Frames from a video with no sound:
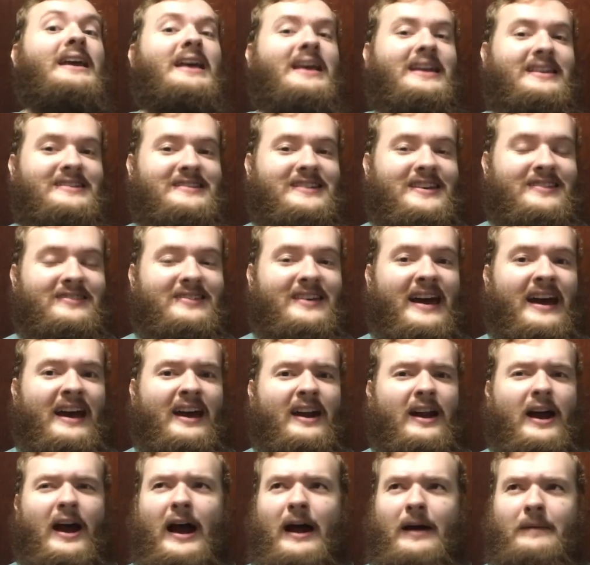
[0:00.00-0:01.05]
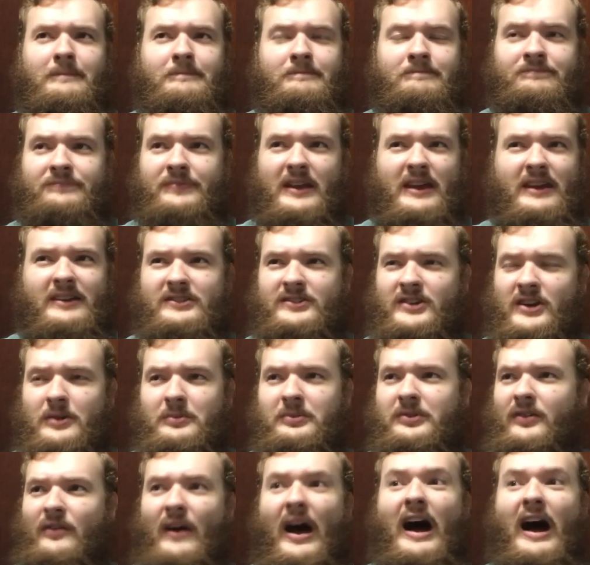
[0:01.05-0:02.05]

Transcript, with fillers: into that um in terms of